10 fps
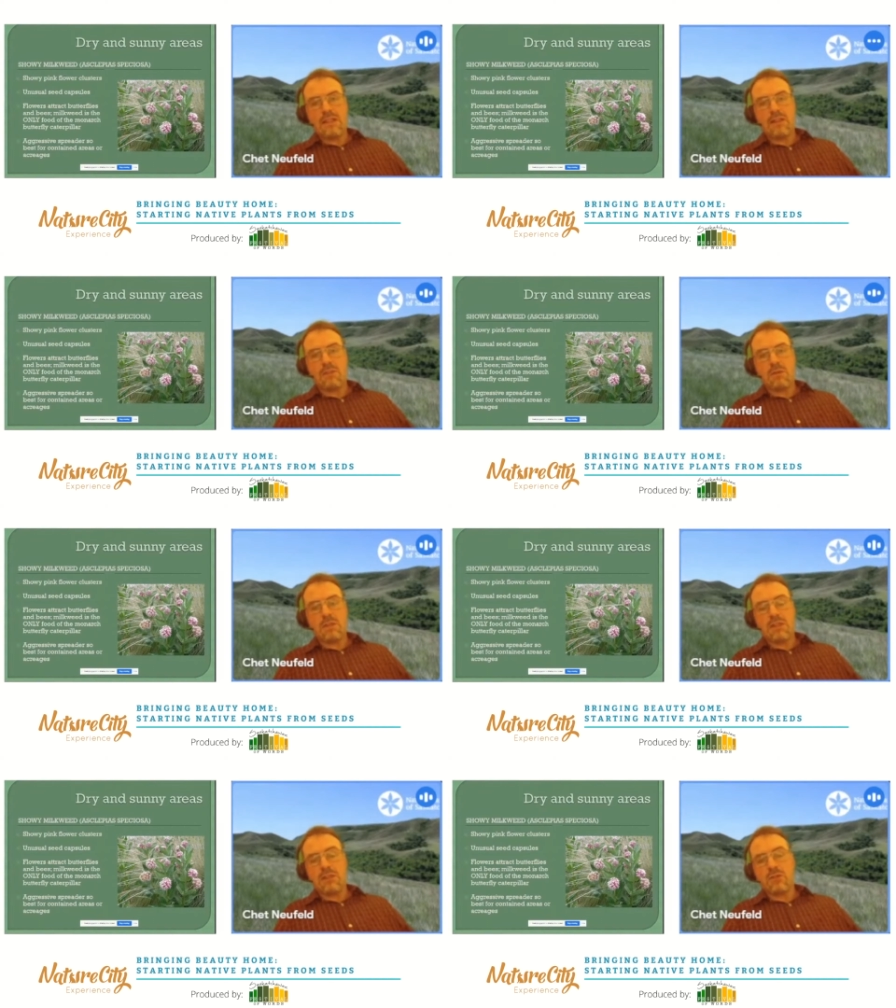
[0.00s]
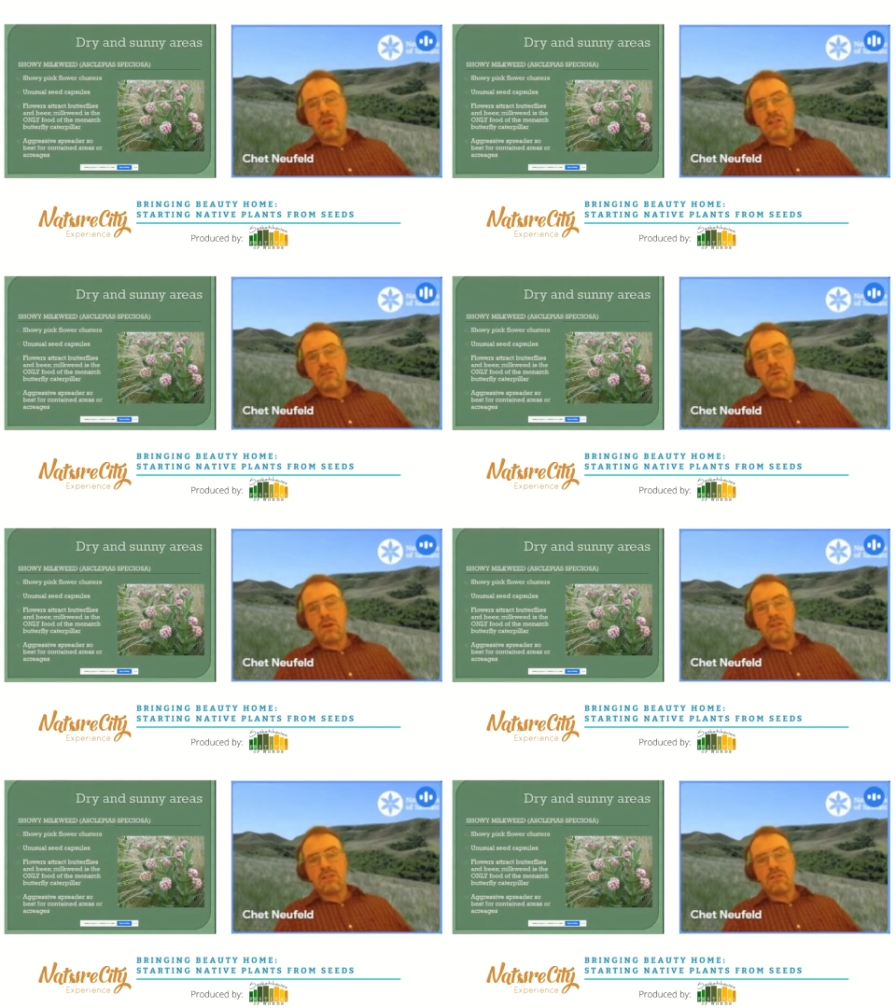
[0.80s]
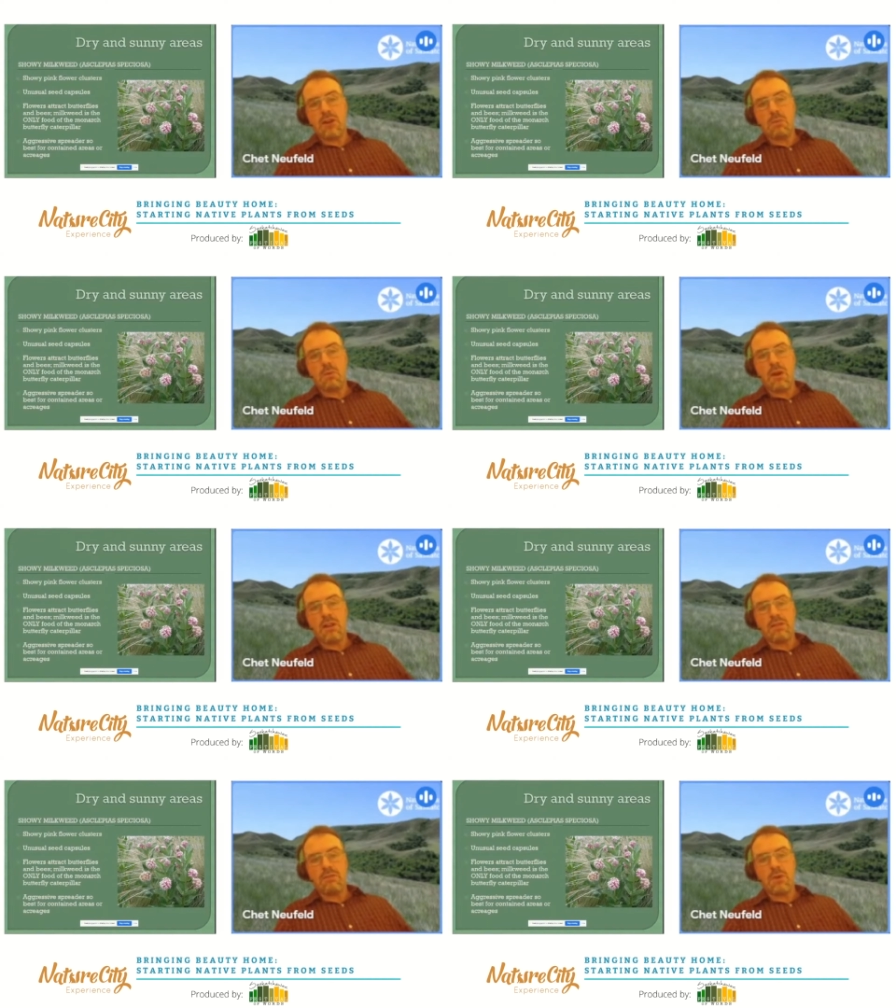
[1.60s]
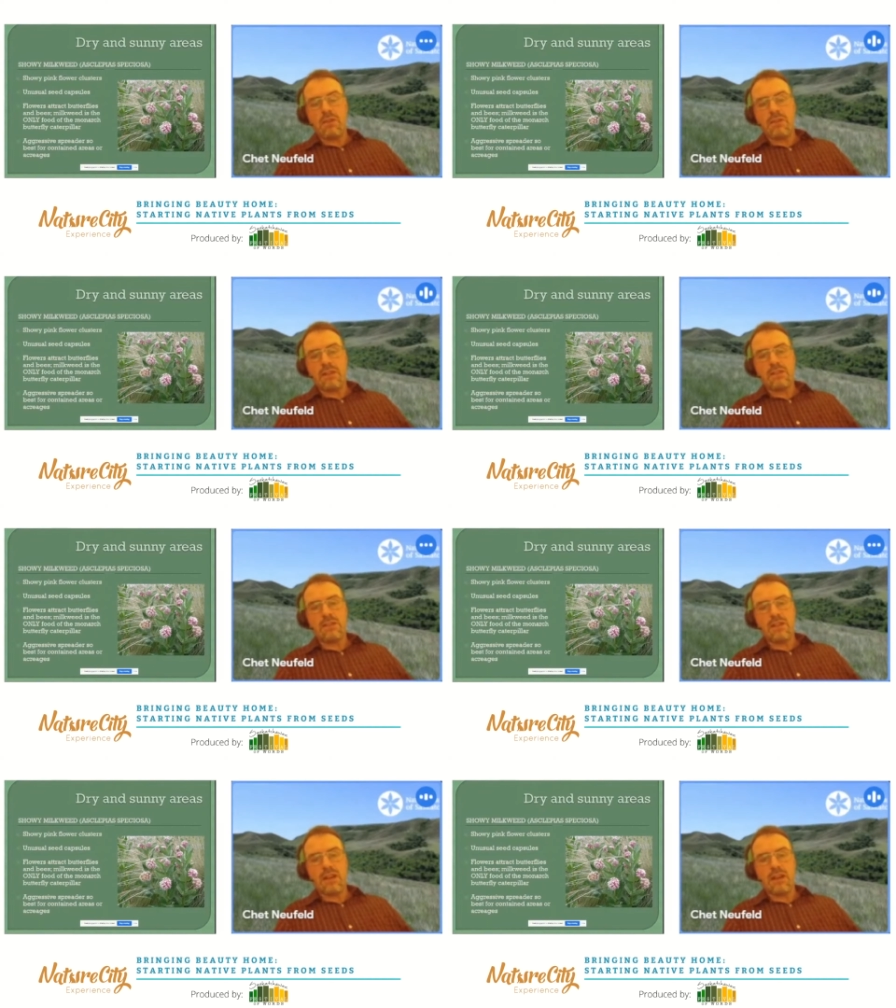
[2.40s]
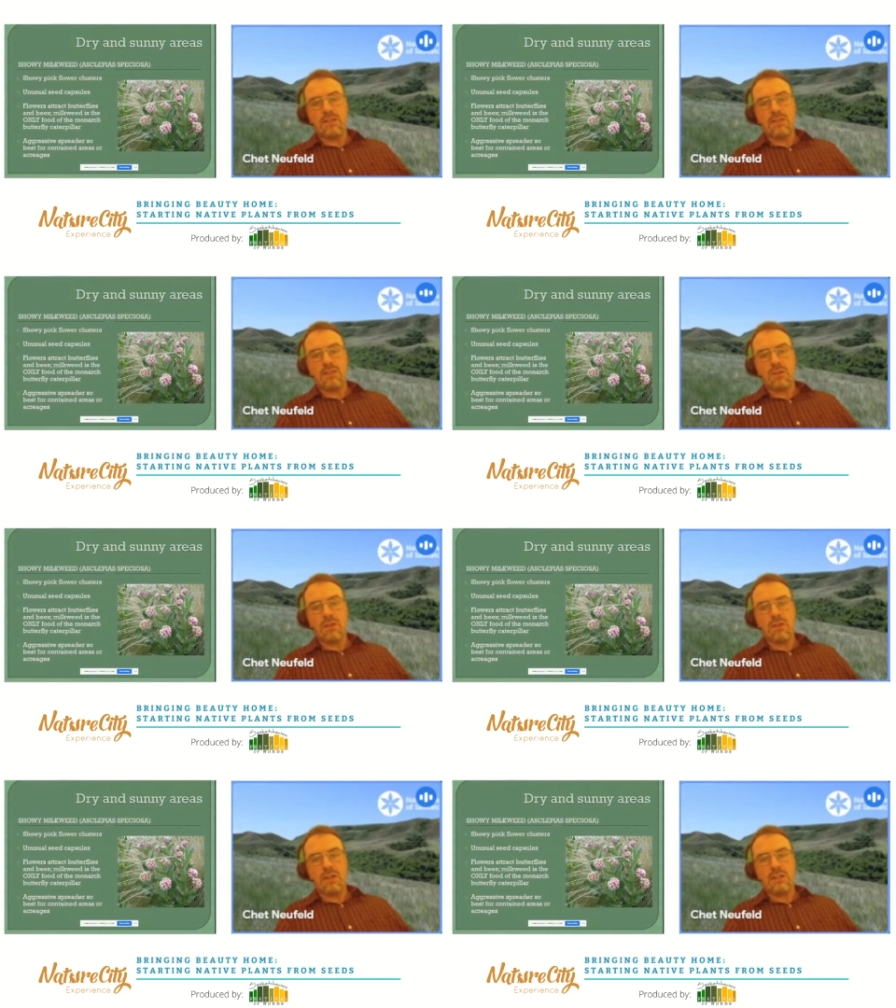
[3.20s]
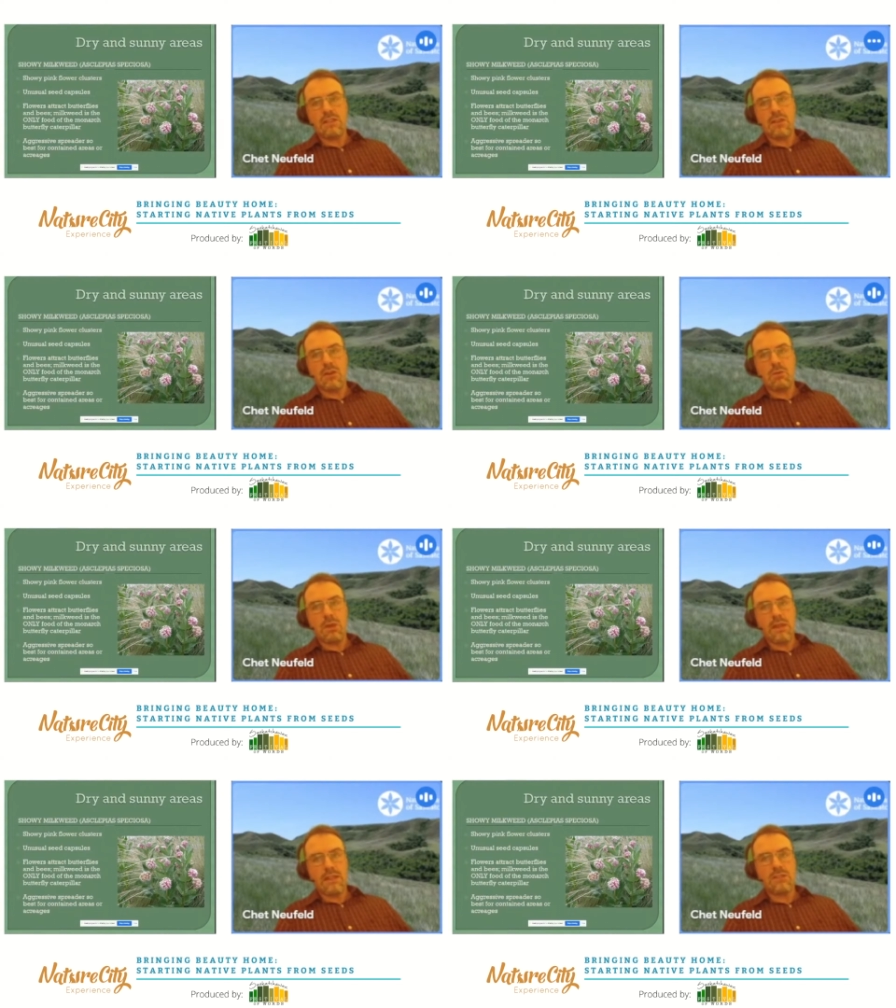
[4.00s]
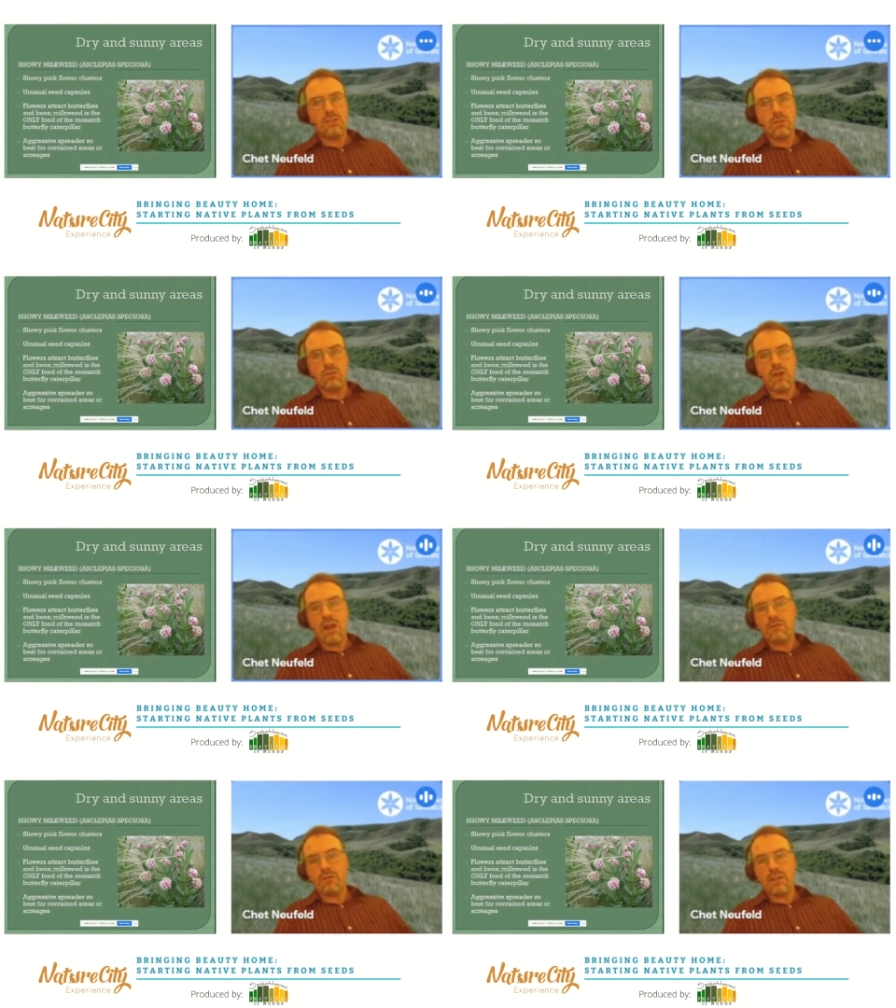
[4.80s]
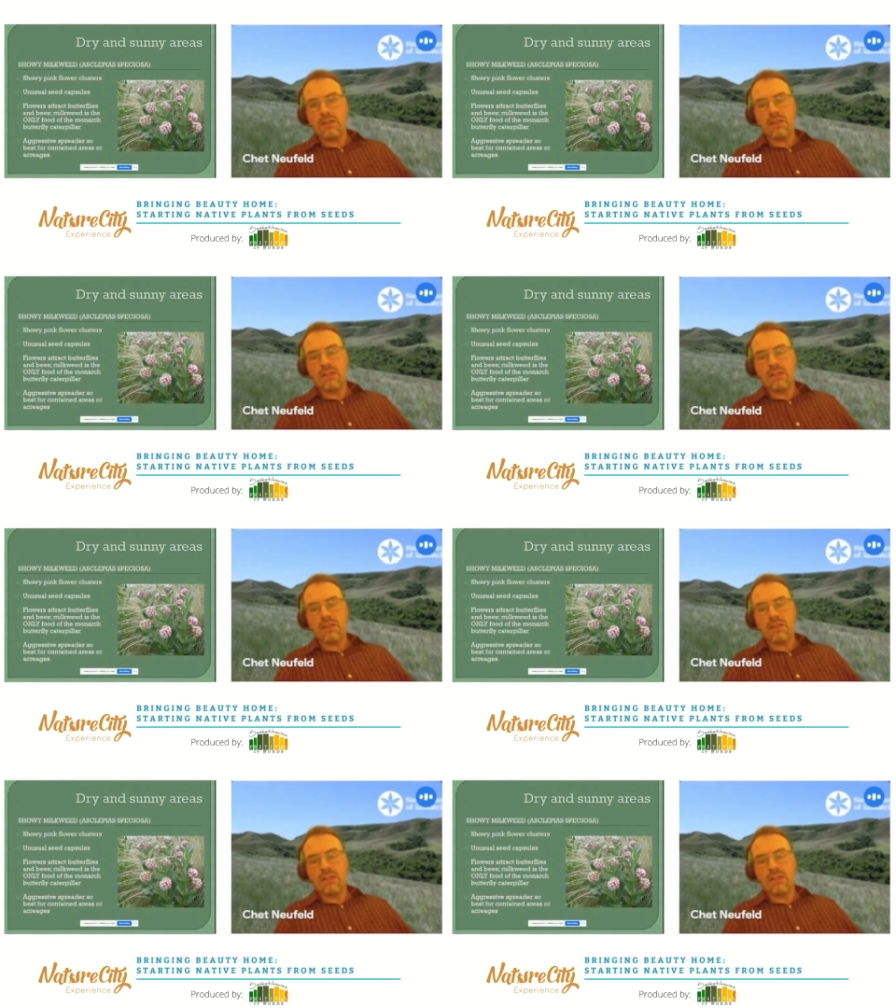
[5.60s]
It grows in the driest parts of our province, so there is no place too dry for this.